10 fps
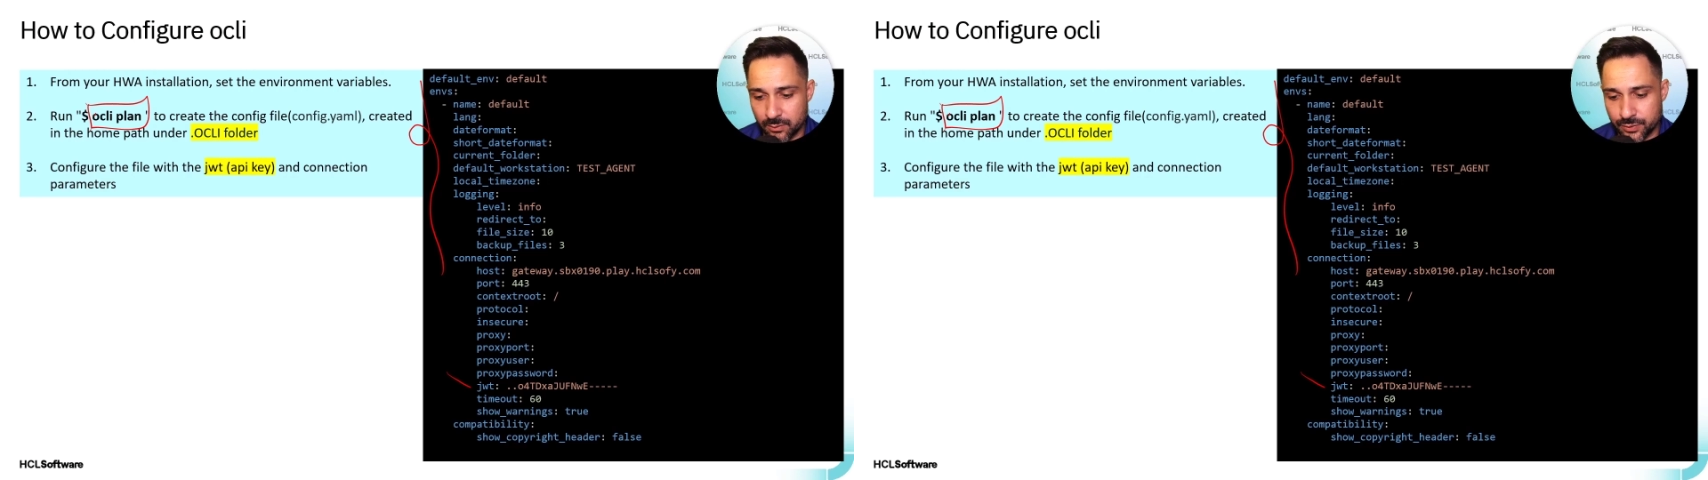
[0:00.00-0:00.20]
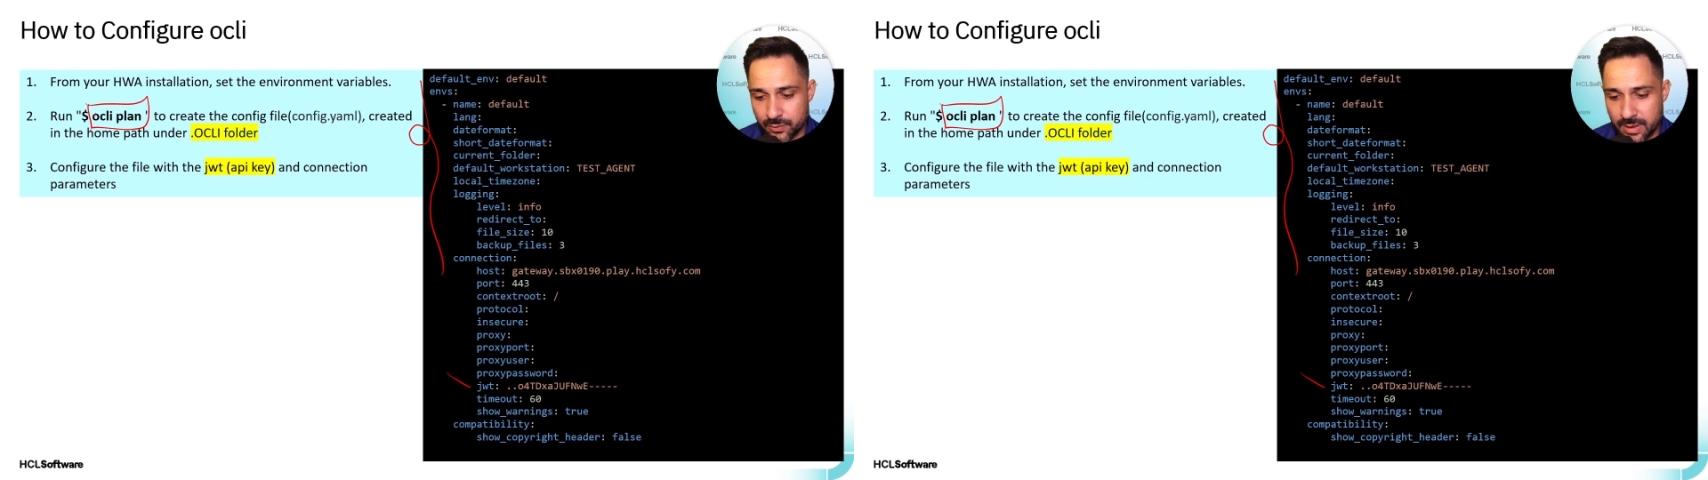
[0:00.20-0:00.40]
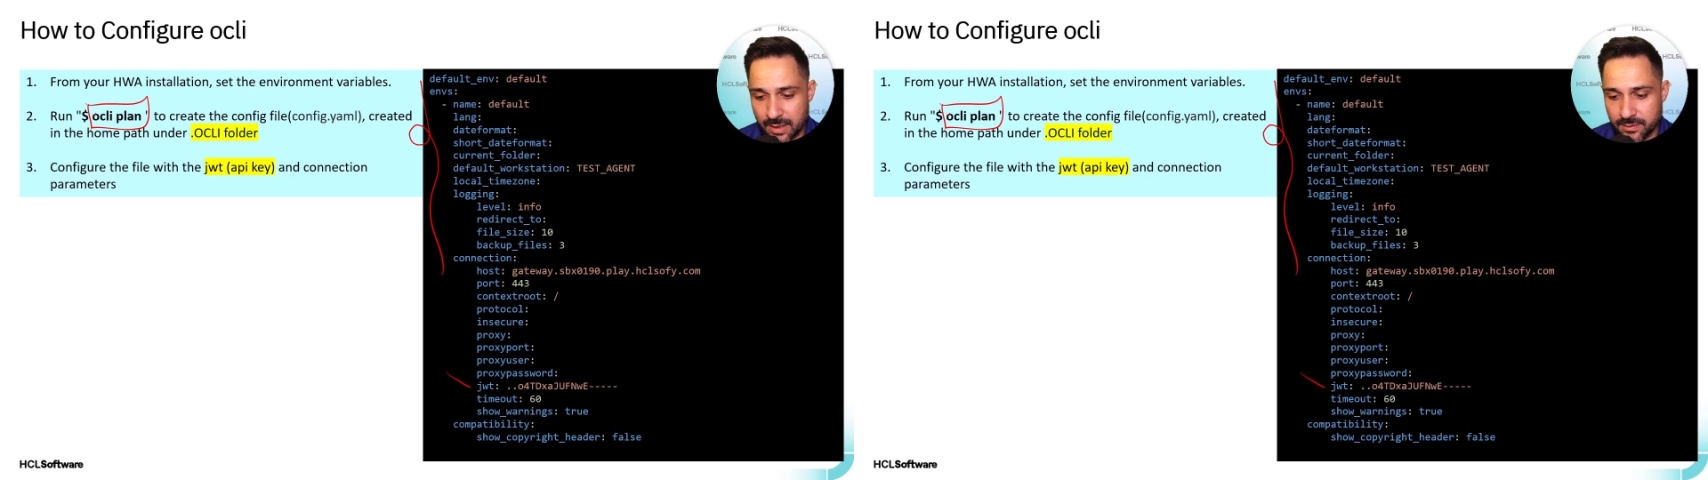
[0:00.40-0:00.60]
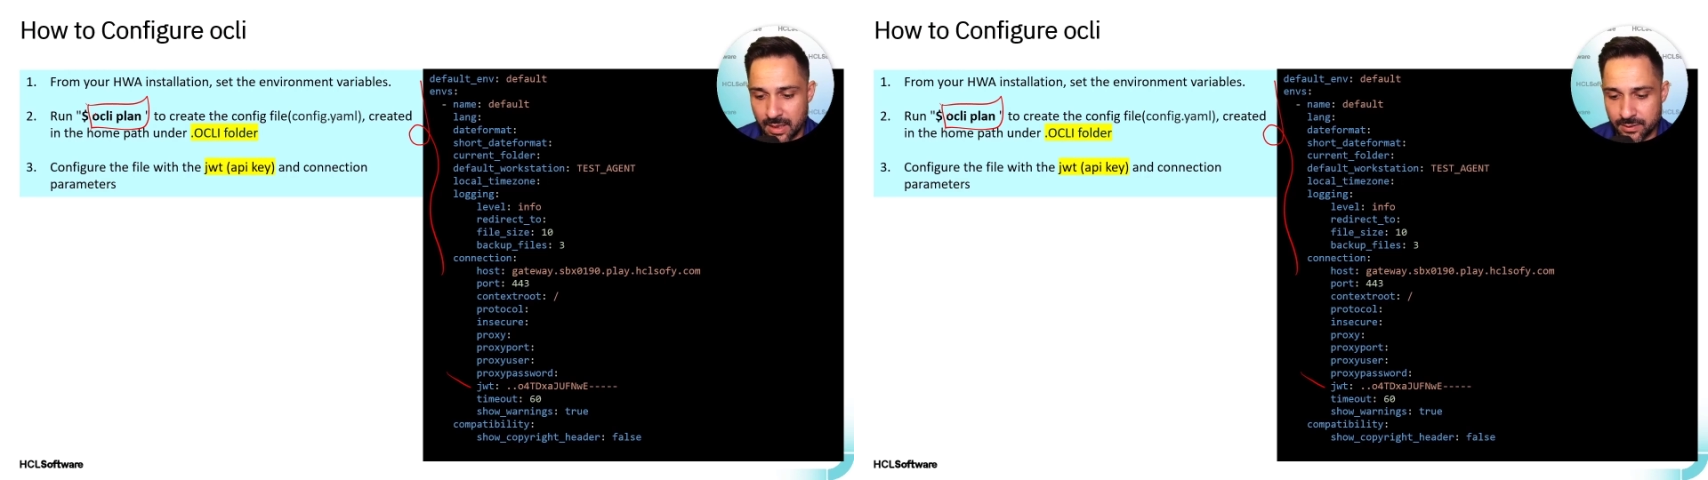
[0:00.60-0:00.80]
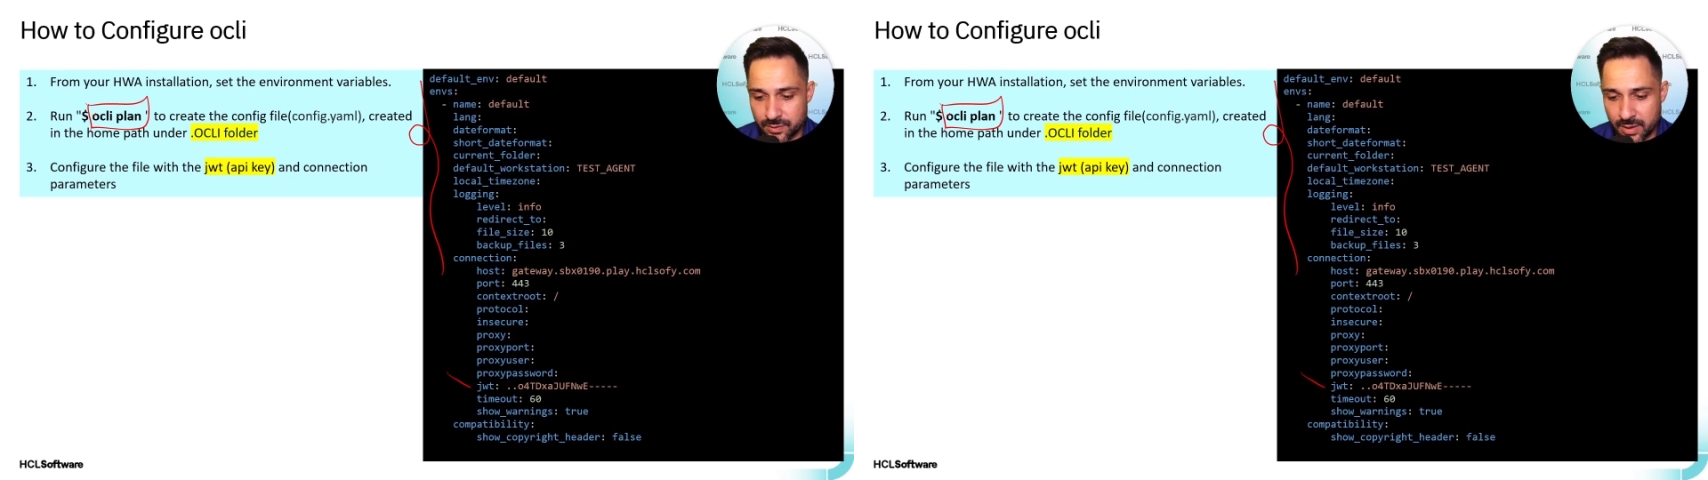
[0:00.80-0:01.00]
to get
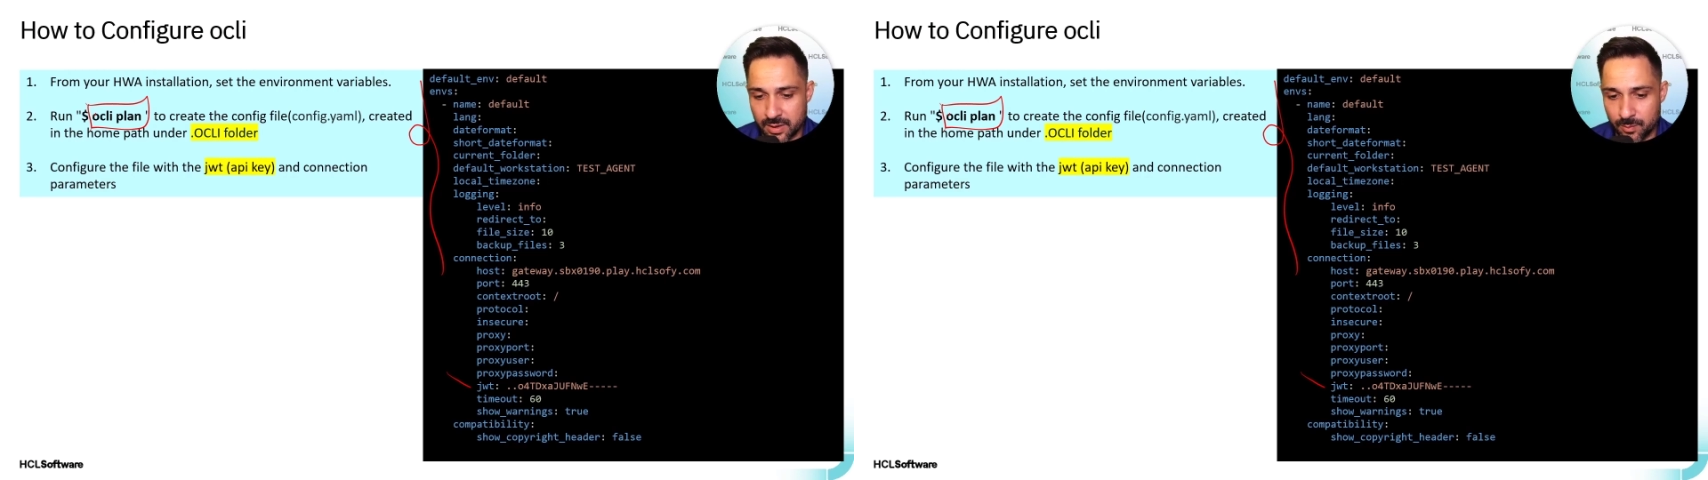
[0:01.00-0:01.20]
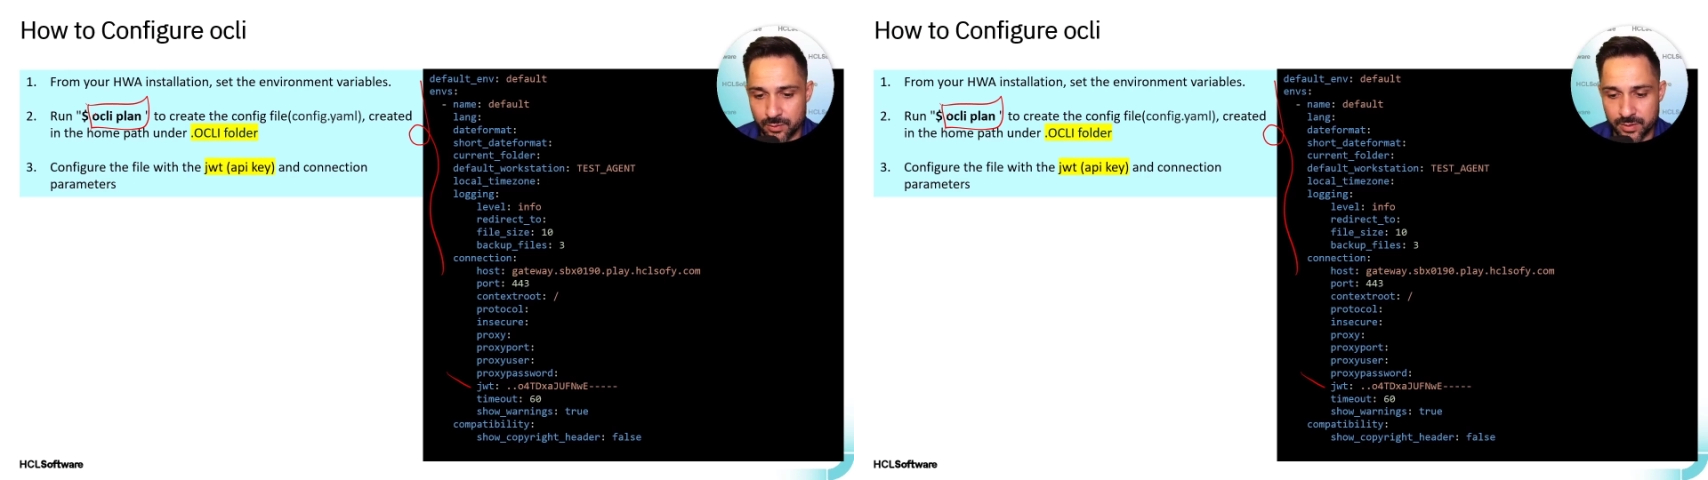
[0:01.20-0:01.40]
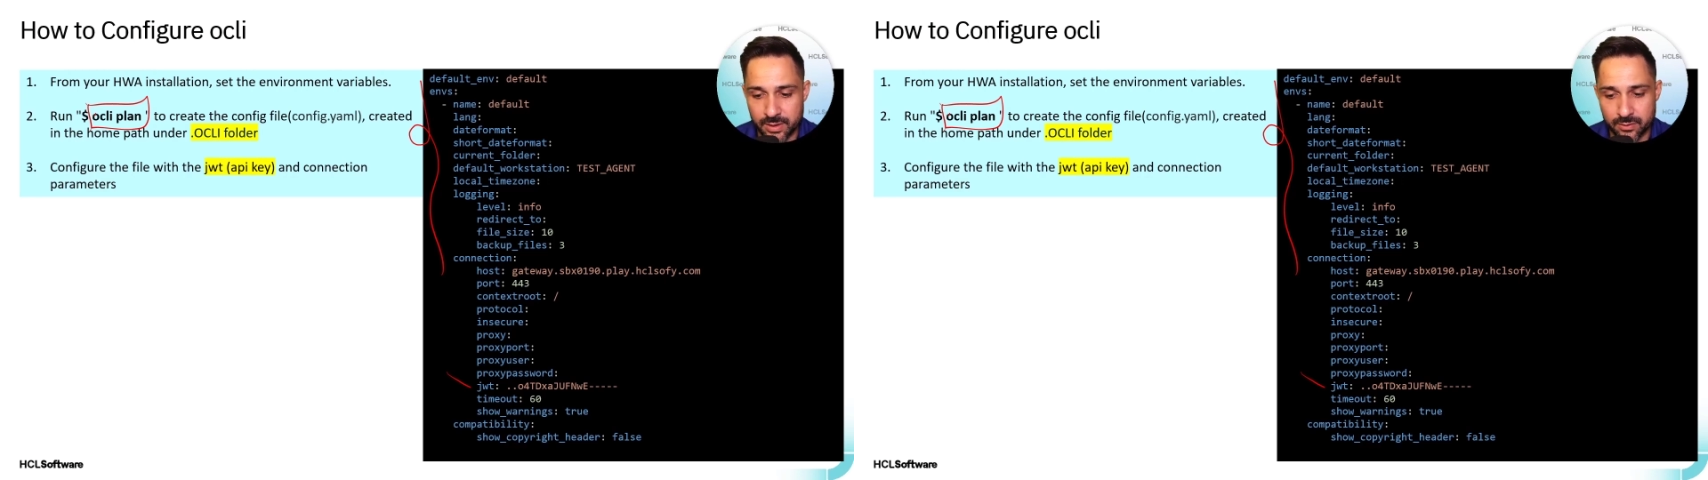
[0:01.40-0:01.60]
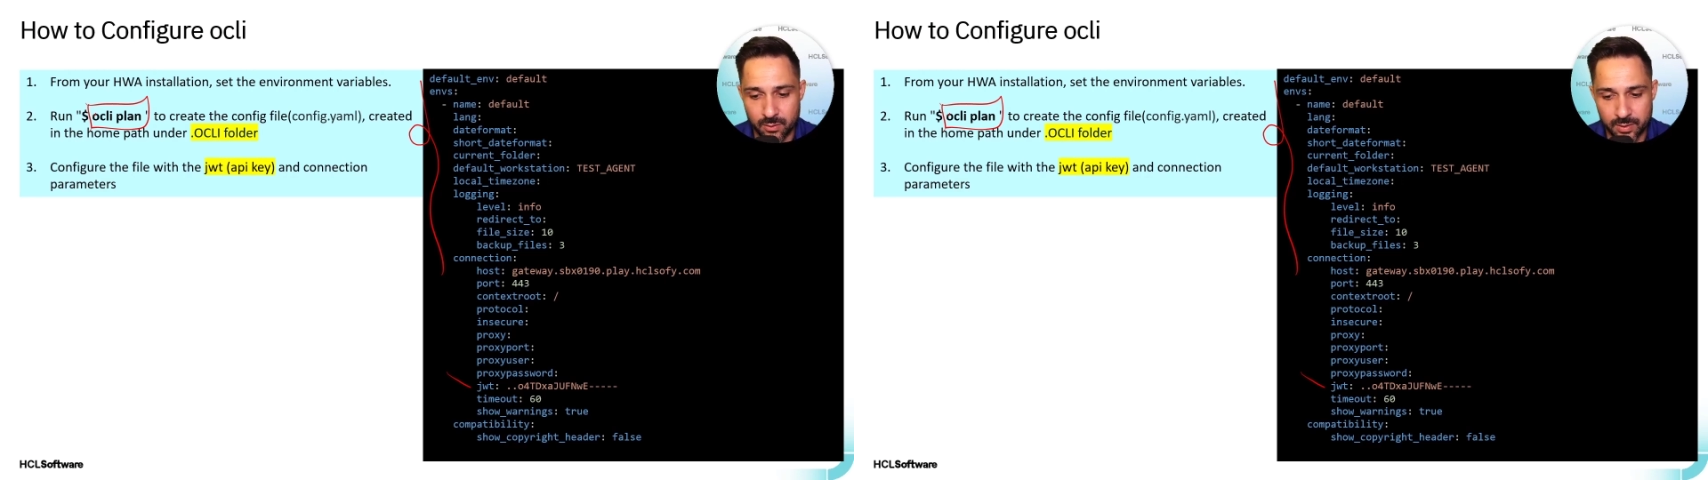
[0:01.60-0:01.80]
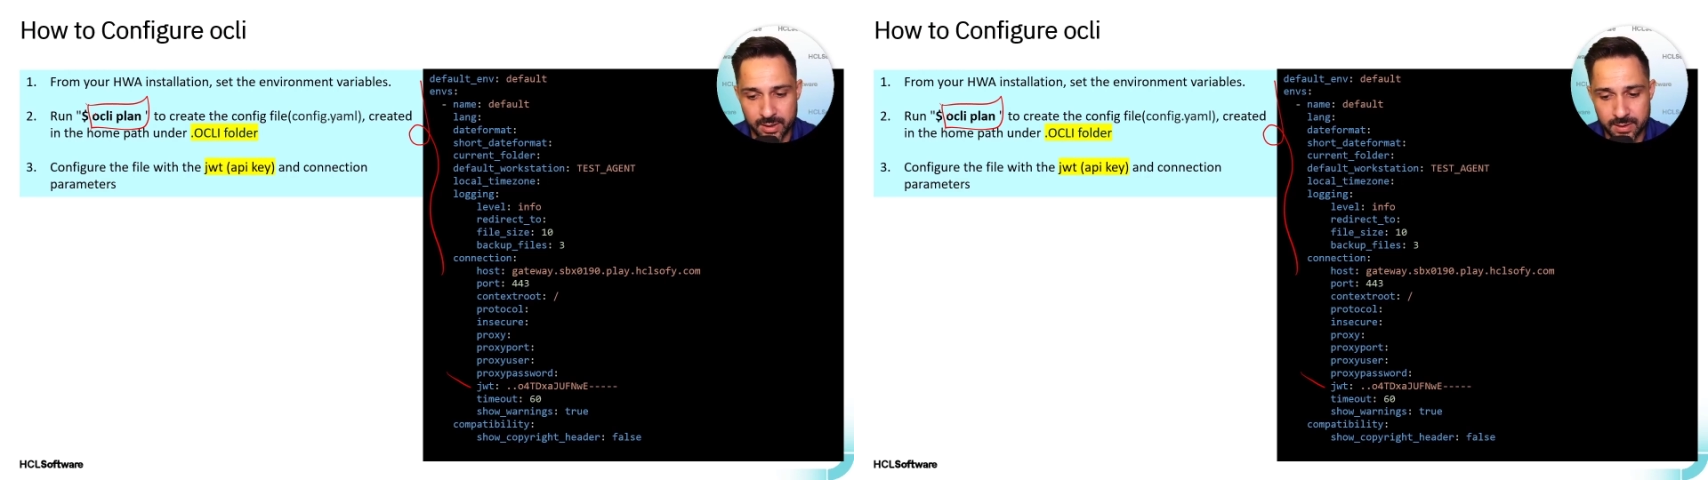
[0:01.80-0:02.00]
that JWT
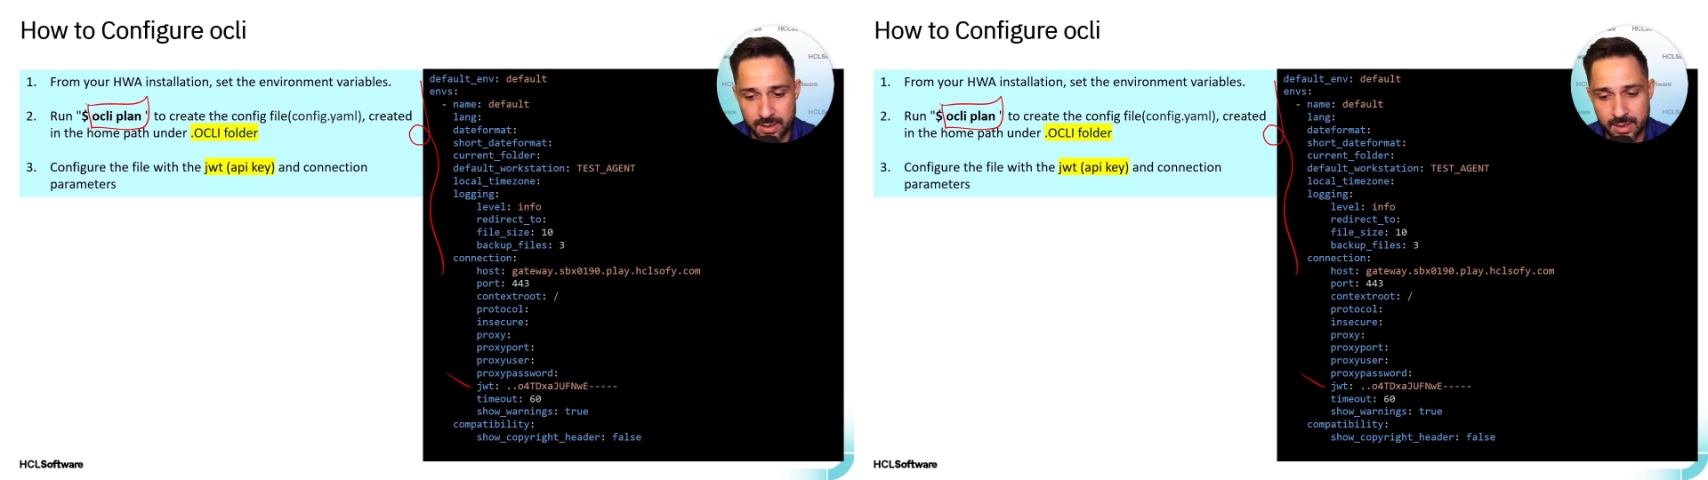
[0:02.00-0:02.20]
token,